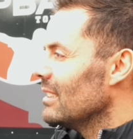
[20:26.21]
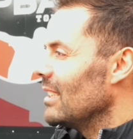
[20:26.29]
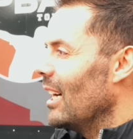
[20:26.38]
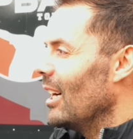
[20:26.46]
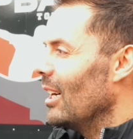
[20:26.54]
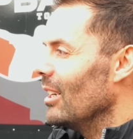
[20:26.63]

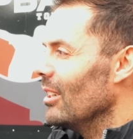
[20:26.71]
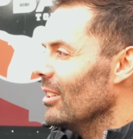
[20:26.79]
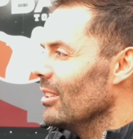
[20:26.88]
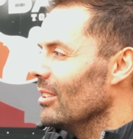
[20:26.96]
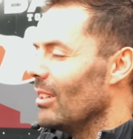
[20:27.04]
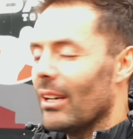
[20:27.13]
So
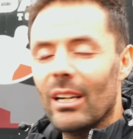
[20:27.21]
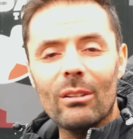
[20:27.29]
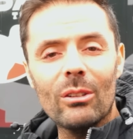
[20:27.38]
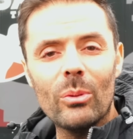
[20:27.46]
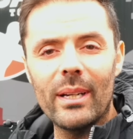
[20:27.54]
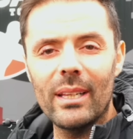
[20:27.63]
I'm
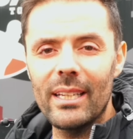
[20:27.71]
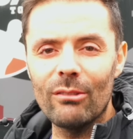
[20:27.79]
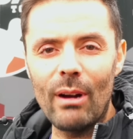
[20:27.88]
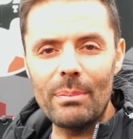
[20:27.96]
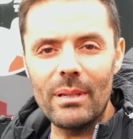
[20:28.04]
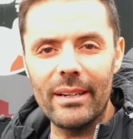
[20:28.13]
going to quickly
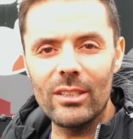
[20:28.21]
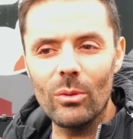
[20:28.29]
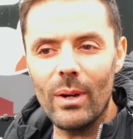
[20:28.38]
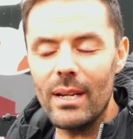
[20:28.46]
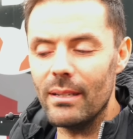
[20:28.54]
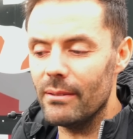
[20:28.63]
grab something
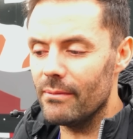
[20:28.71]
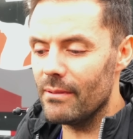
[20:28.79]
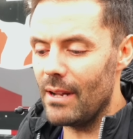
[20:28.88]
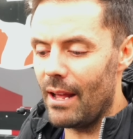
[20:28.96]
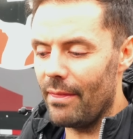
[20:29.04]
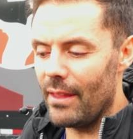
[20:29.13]
to eat
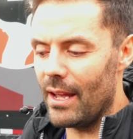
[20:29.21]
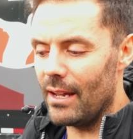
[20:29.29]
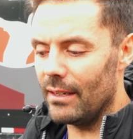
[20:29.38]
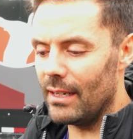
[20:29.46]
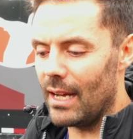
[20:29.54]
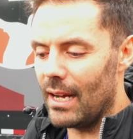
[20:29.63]
and then